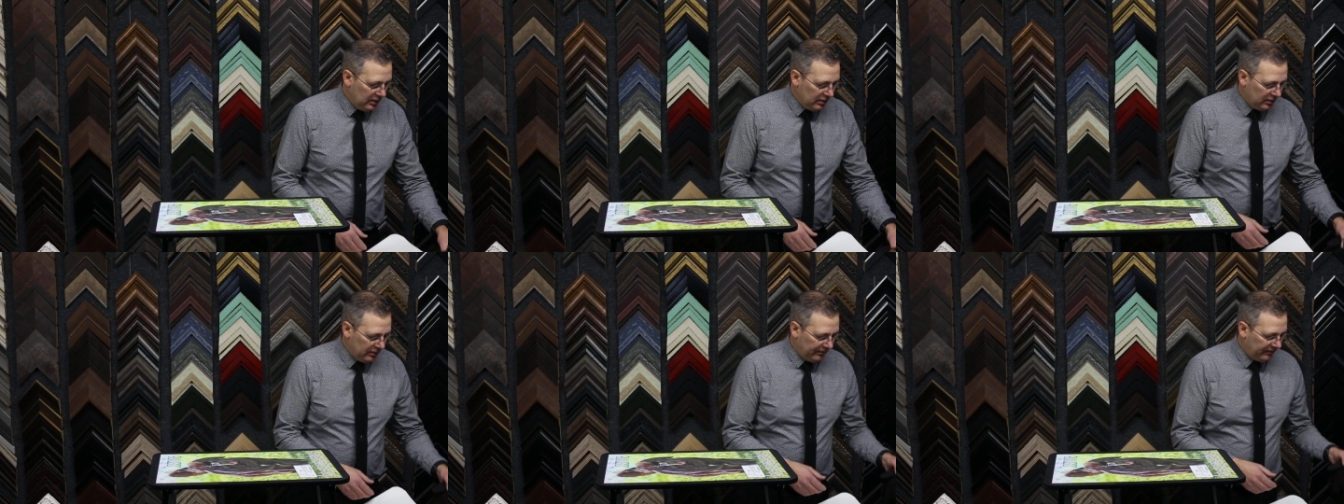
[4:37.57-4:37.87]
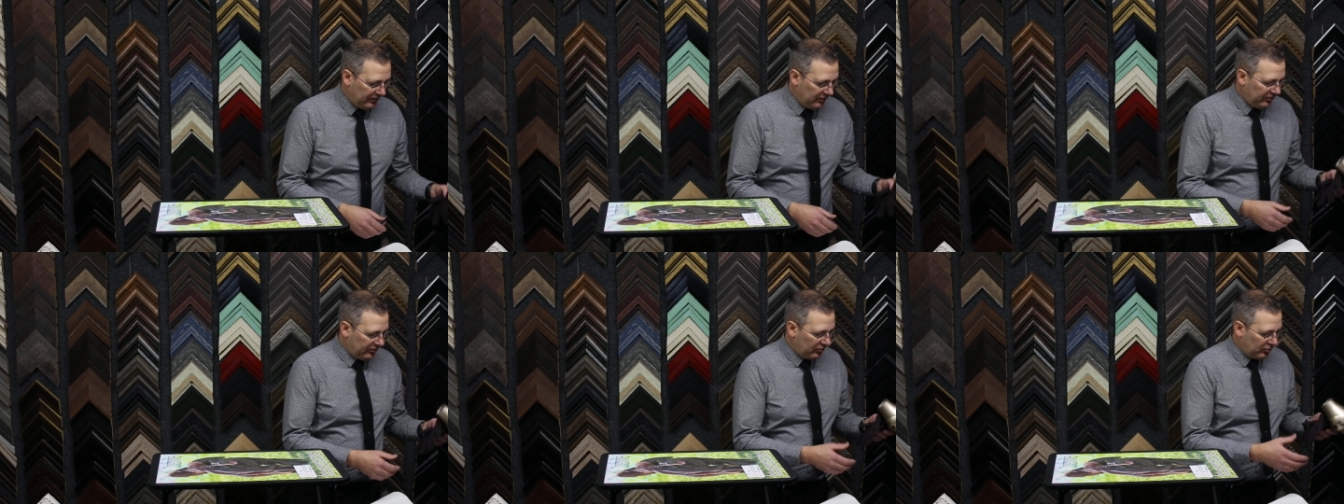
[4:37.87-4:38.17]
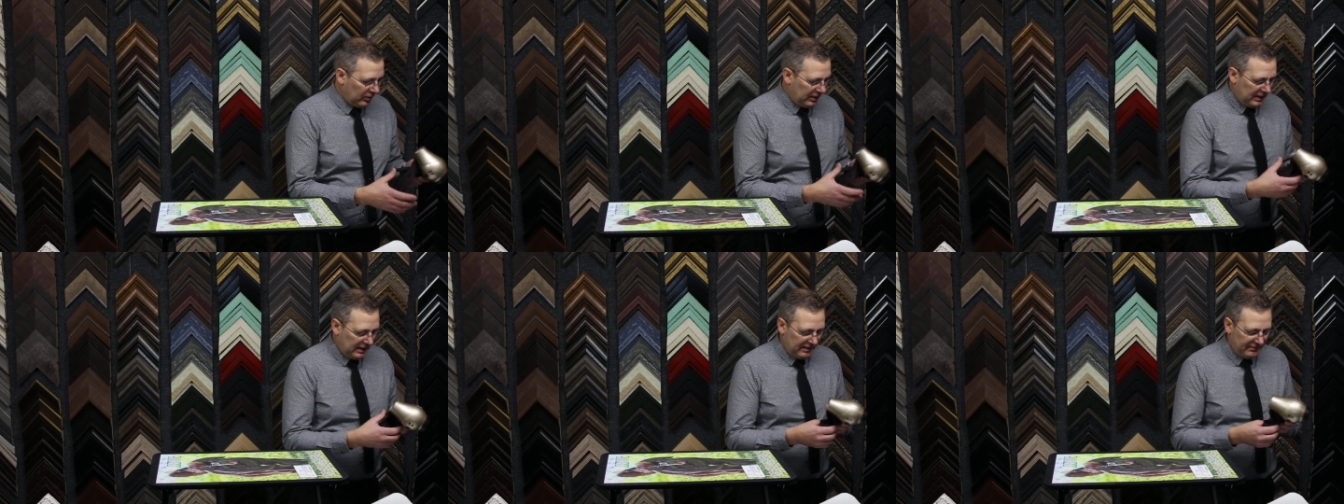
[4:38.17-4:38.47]
The first
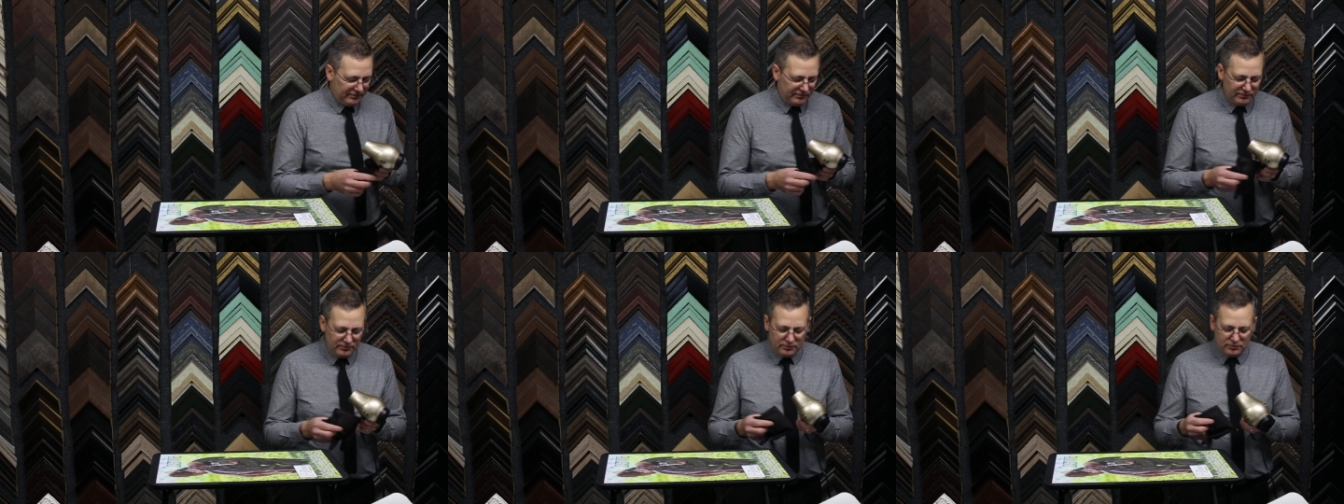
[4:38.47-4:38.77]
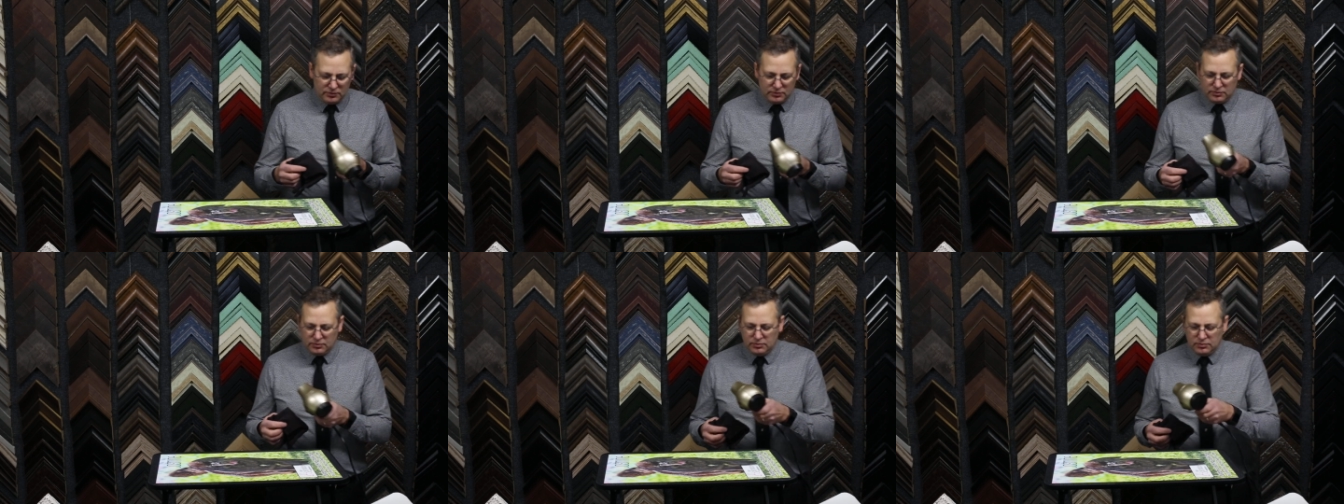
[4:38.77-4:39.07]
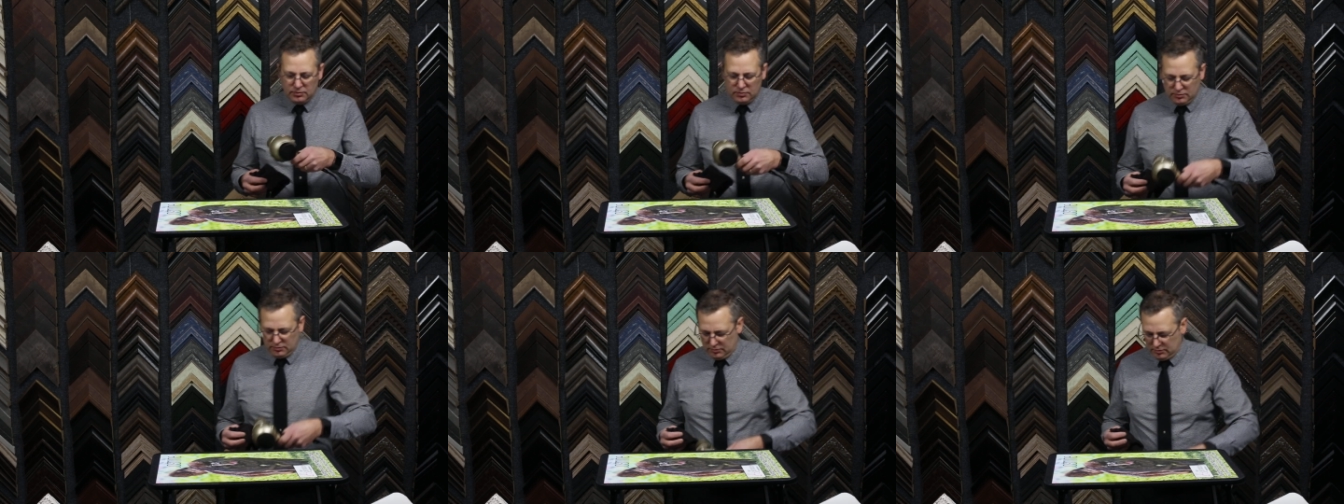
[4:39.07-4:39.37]
way I've
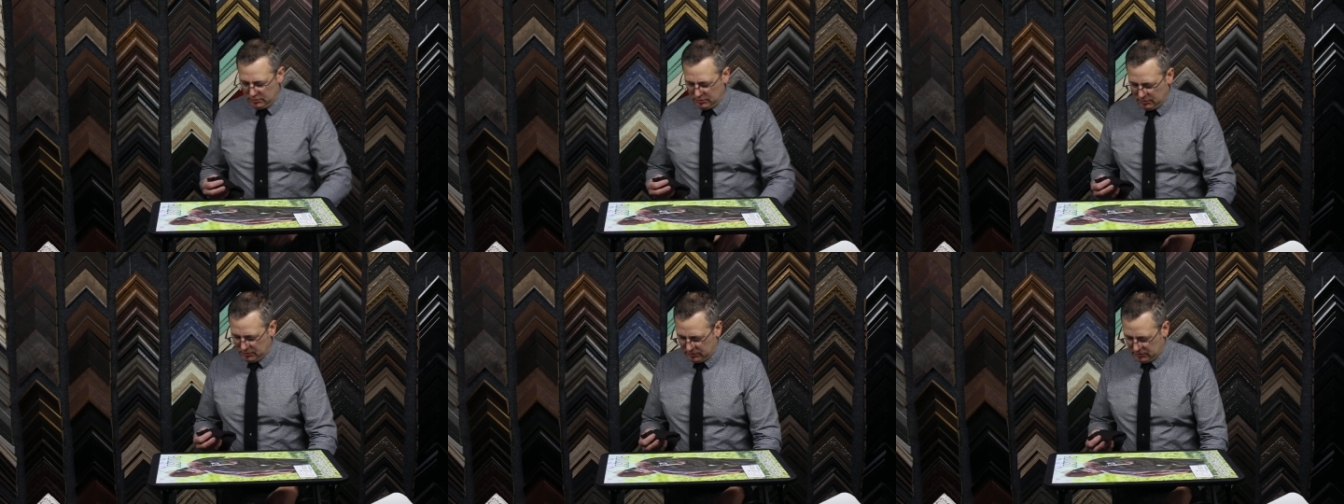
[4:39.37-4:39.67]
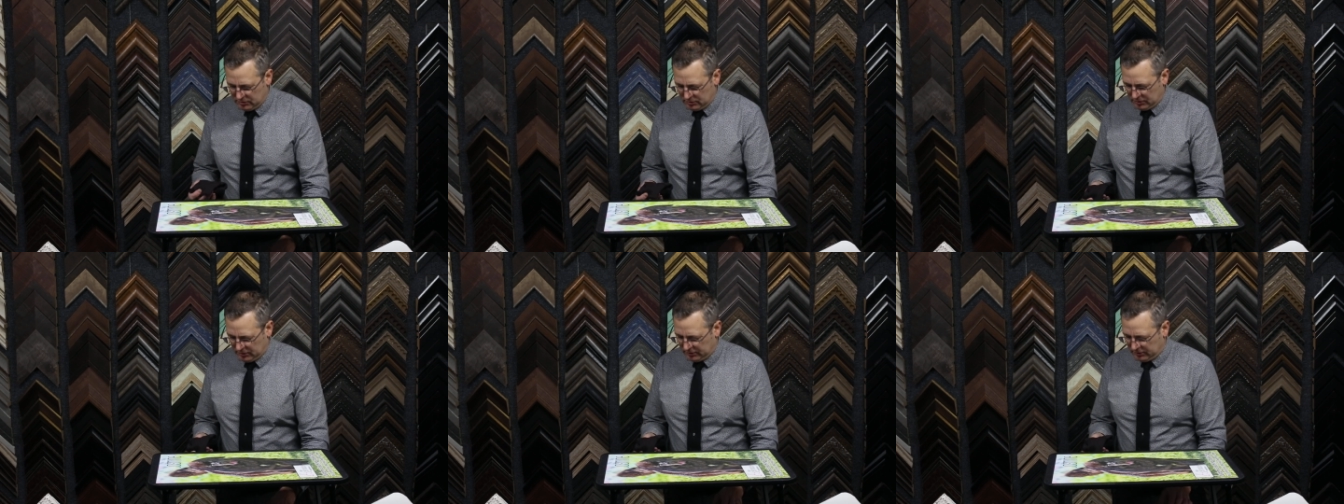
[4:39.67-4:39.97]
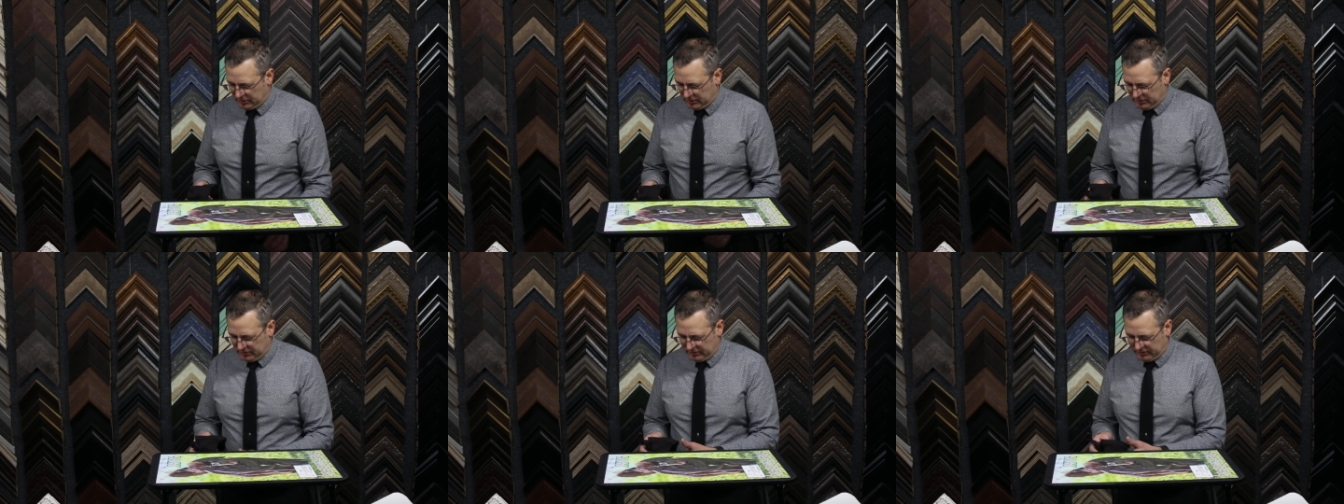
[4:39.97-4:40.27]

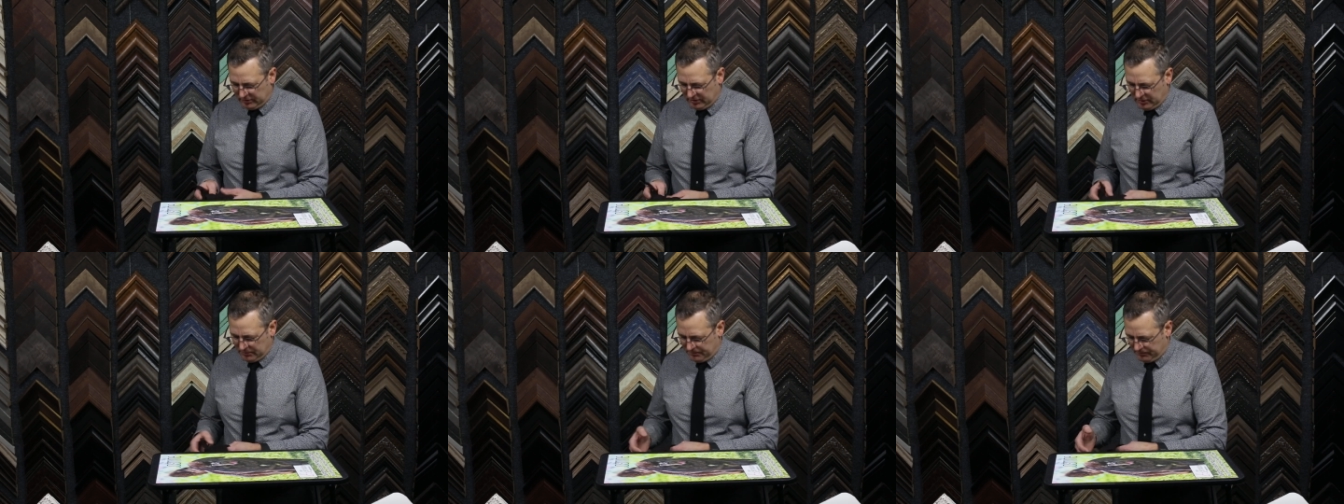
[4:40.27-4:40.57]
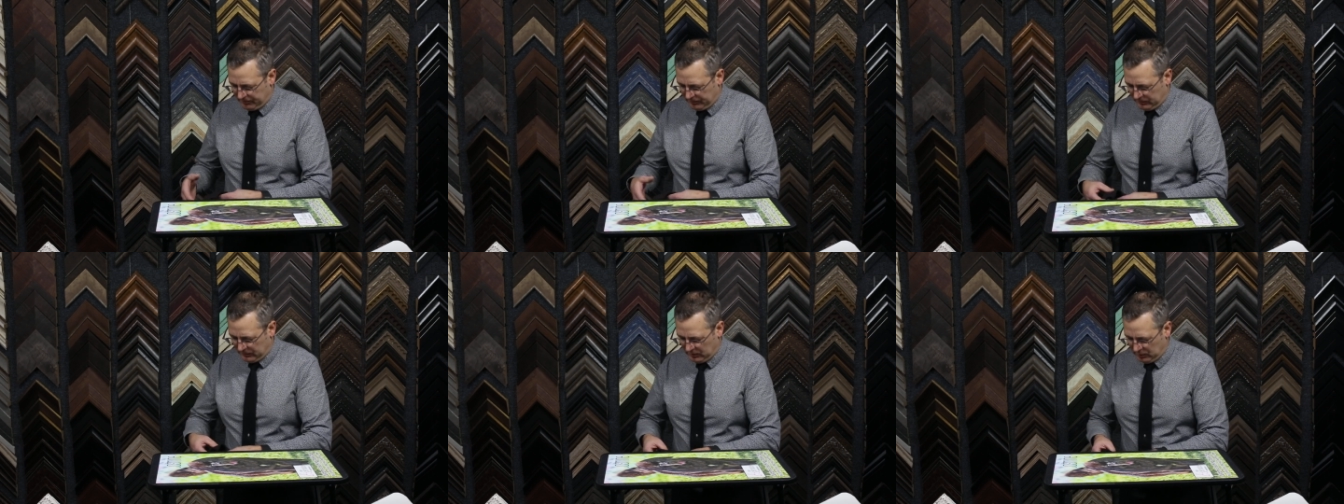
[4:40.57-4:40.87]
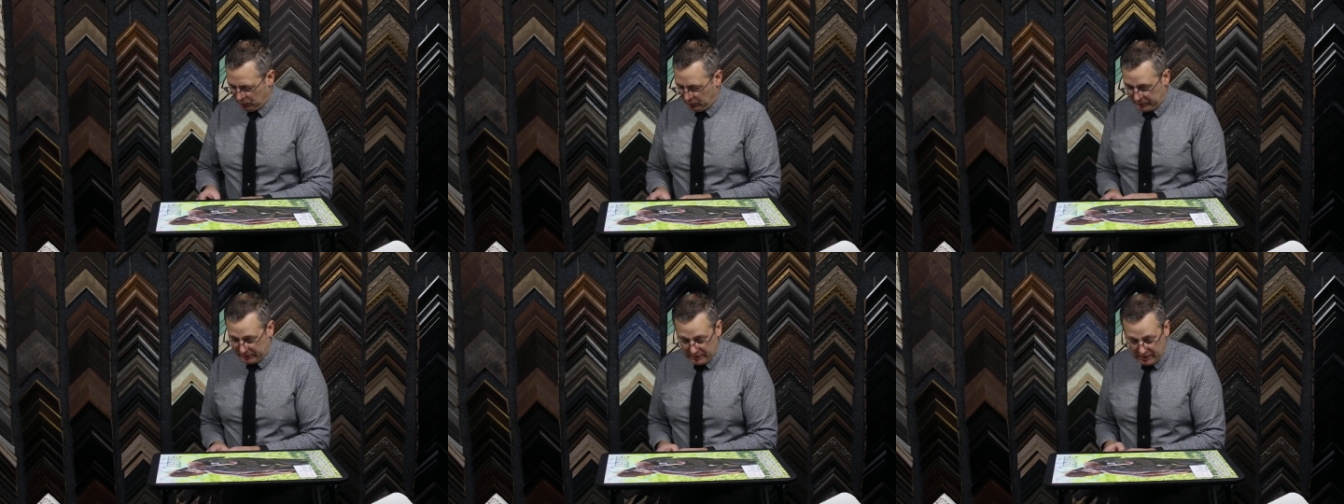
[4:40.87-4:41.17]
instructed is
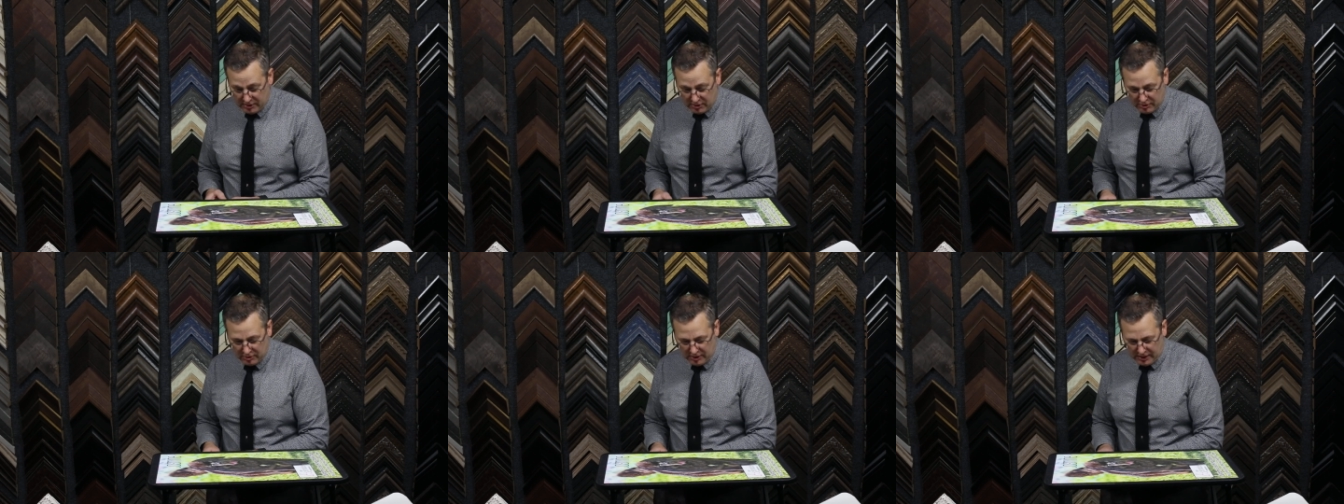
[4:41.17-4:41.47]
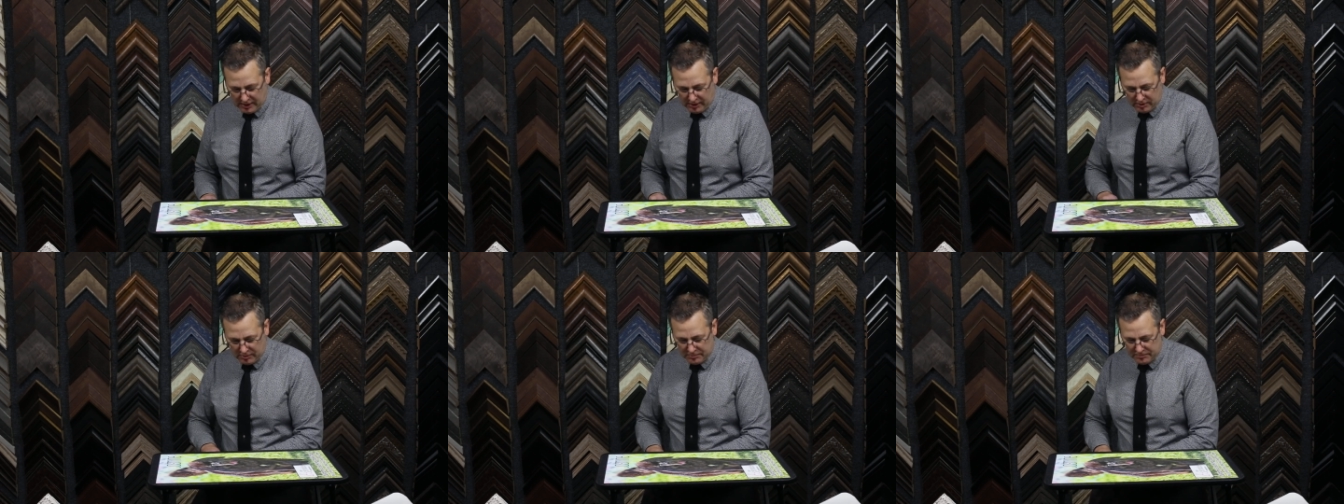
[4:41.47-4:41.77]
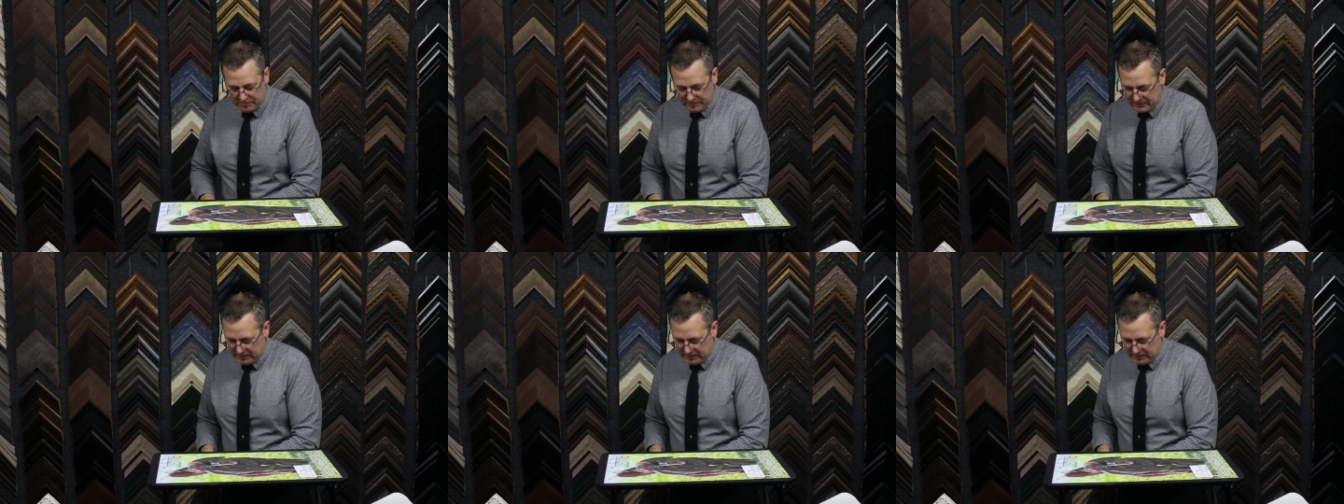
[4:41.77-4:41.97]
with the hairdryer.